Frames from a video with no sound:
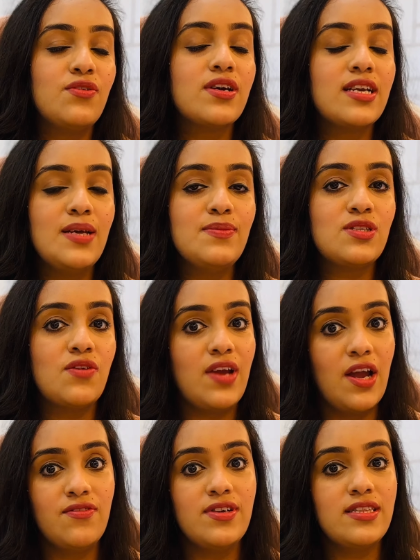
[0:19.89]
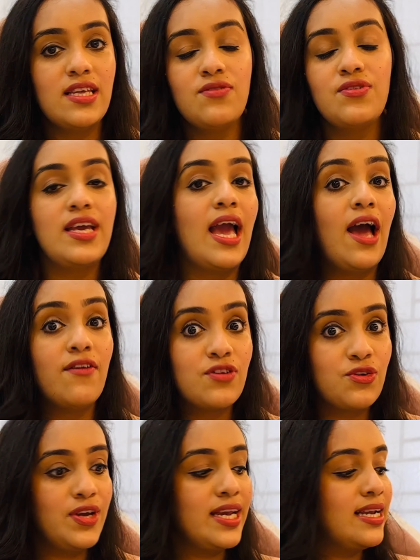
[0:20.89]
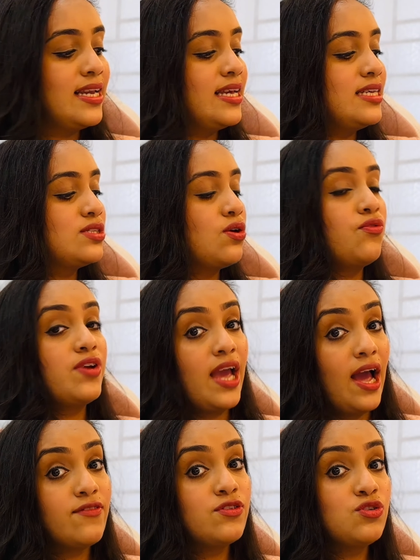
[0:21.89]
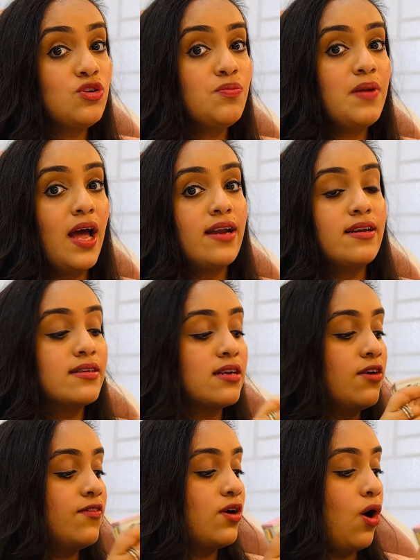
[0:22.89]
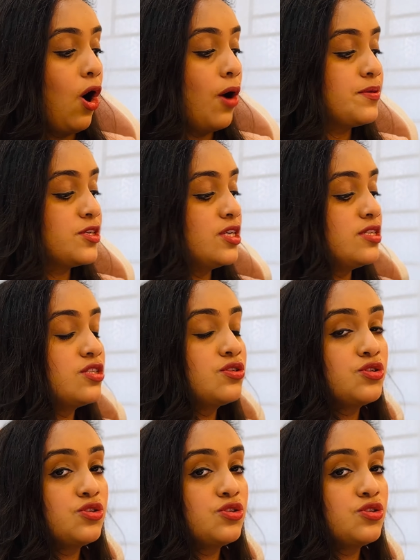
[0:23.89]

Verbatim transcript: you a glimpse of everything we have quickly. So we have two planner cover options to